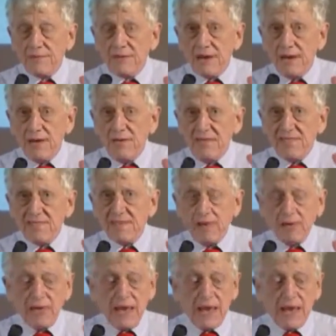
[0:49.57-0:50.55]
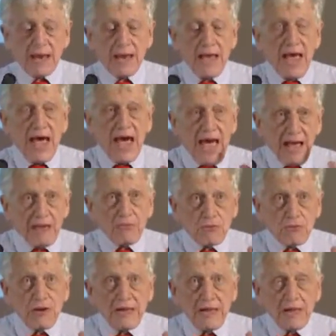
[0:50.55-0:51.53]
Lewis Silkin
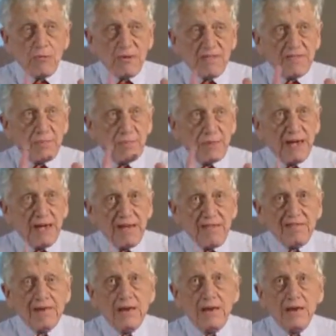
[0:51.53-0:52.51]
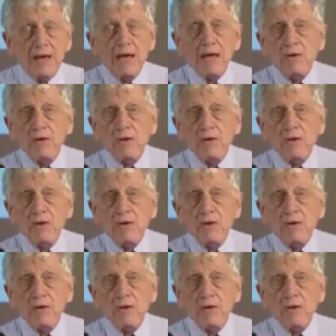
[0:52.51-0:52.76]
actually was the person